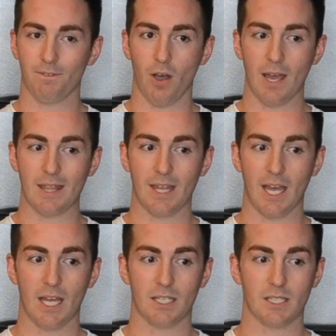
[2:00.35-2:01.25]
find
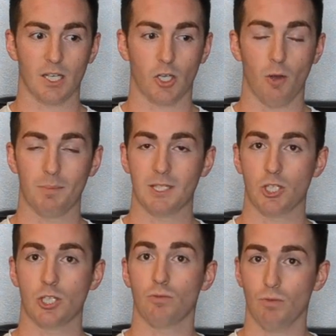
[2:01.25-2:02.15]
that
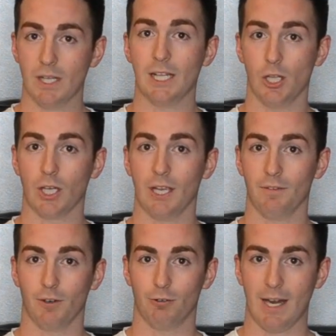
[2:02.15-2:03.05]
competitions are really looking
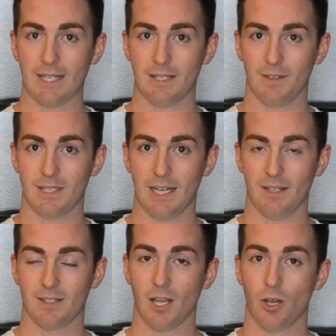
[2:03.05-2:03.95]
for creativity.
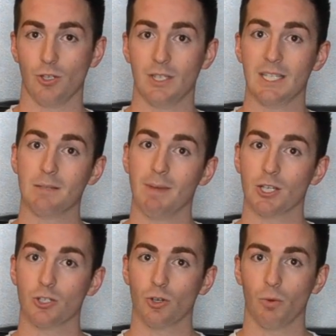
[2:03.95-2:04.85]
So you need to make
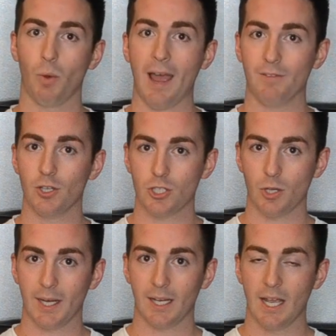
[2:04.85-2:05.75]
sure that whatever you're
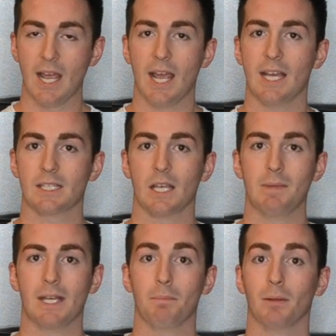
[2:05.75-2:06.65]
doing, it's going to
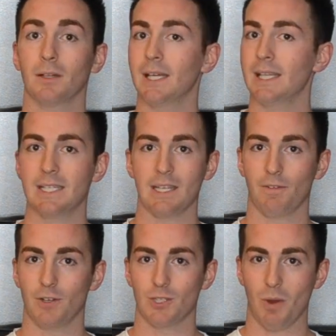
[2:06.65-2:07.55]
be completely
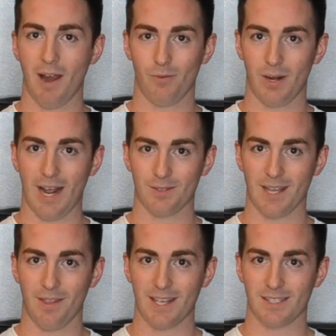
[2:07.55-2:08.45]
different to what everyone else
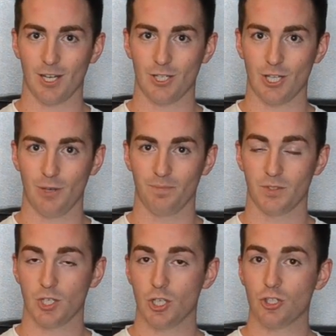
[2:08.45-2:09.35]
out there is going to do.
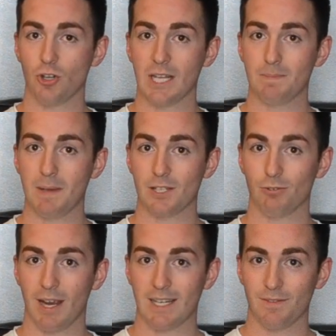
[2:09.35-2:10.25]
So just try to be as
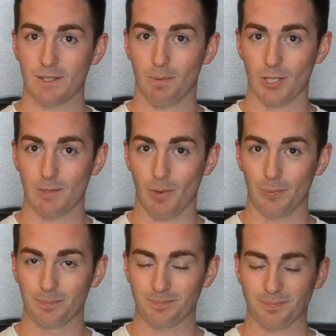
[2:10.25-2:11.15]
creative as possible.
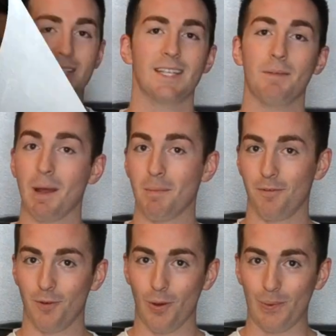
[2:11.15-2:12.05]
Tip number
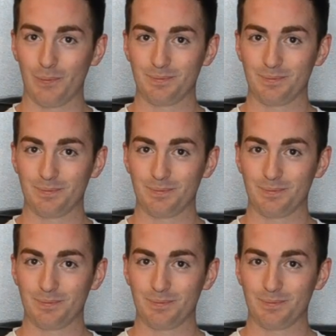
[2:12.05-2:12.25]
4,